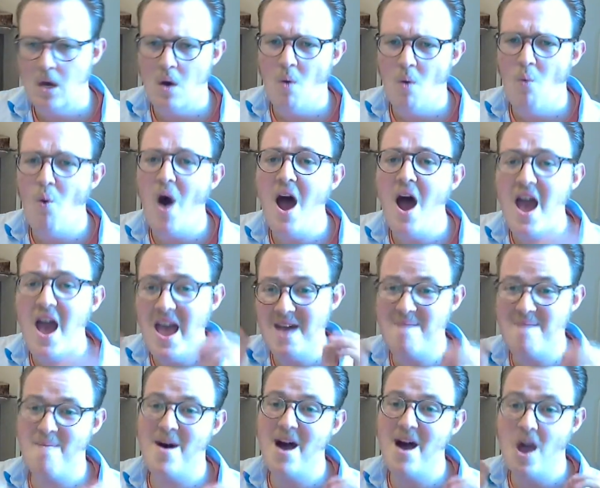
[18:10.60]
Why
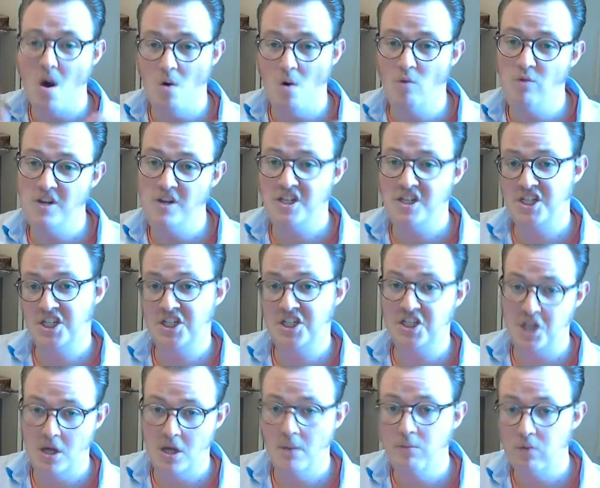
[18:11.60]
am I always
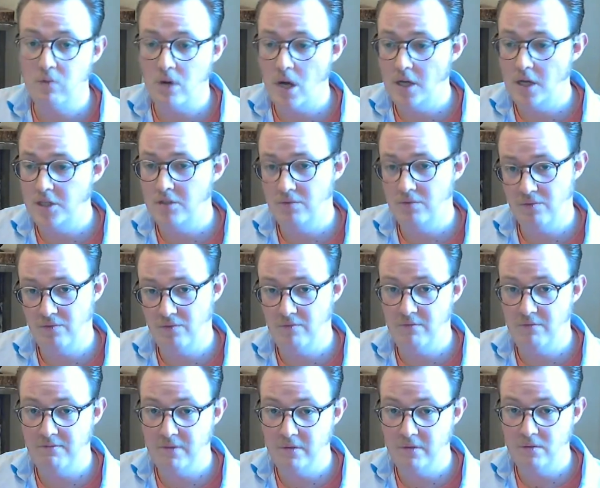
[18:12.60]
disturbed when I do
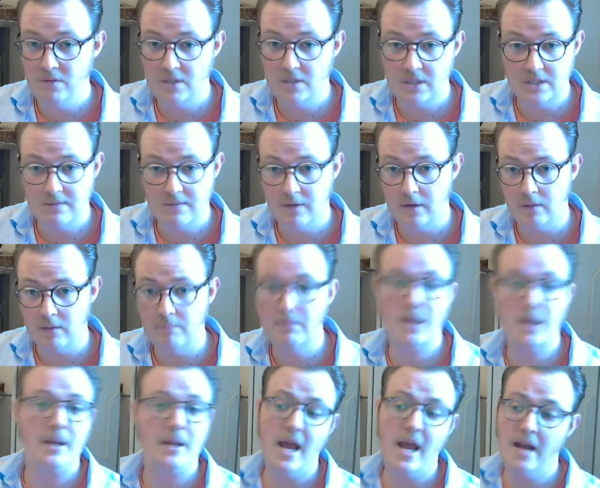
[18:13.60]
reviews?
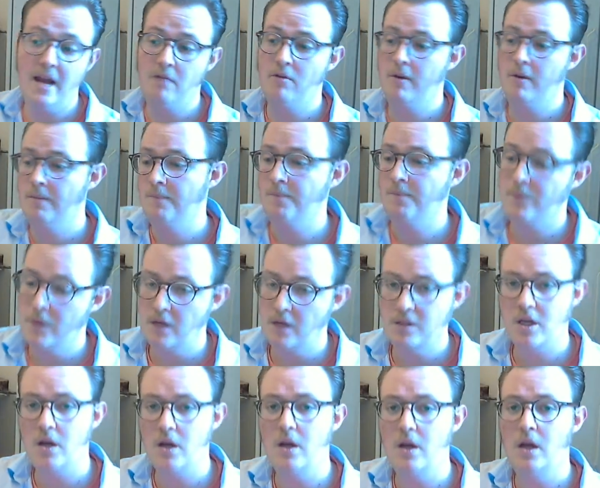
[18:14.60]
But anyway, not
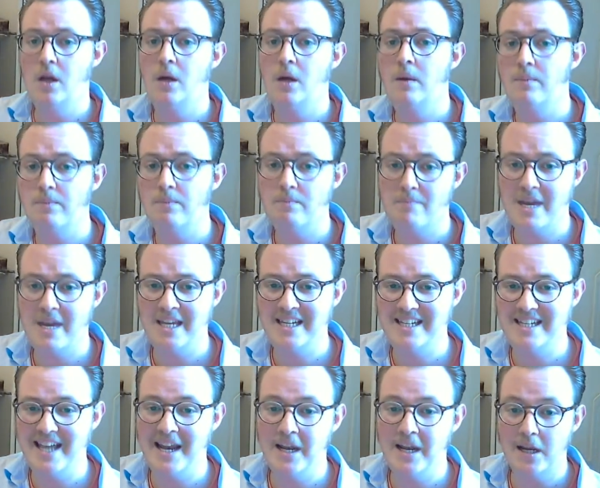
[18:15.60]
gonna make it
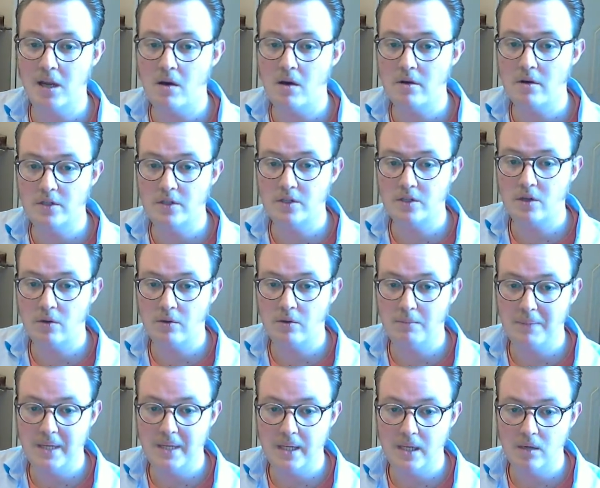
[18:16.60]
any longer. It's gonna
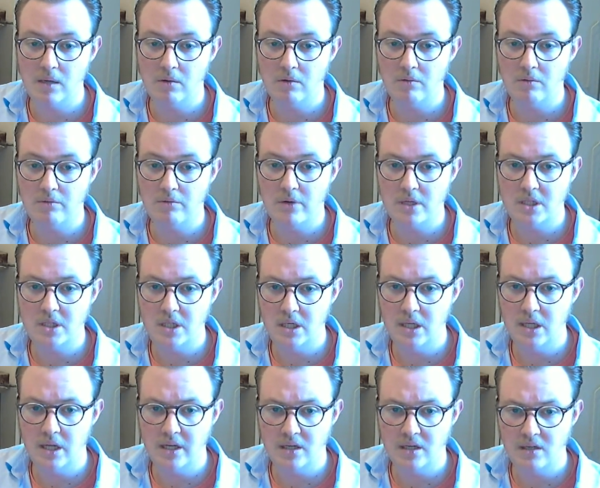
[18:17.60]
be already
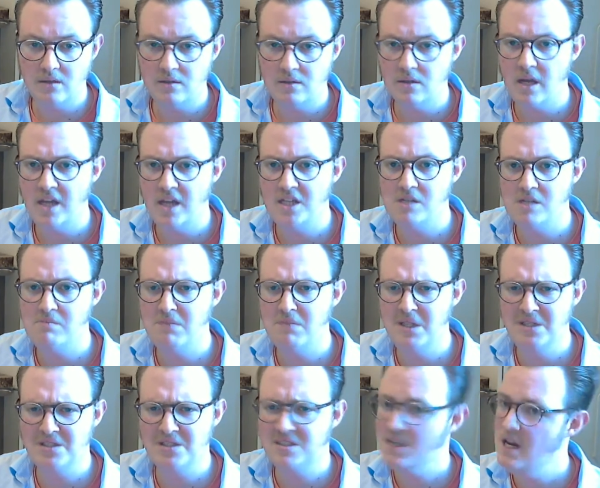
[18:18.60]
like 18
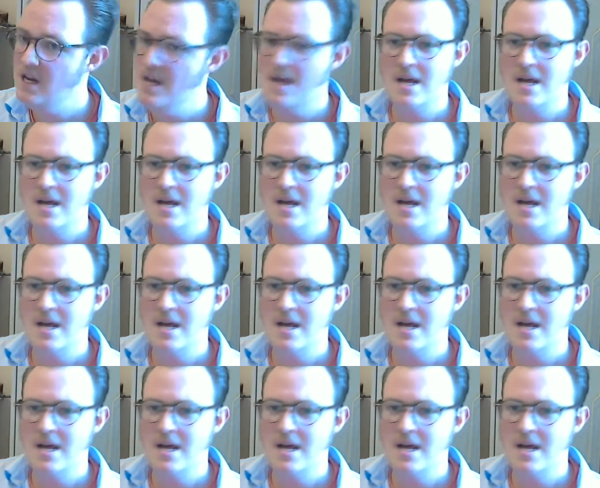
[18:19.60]
minutes.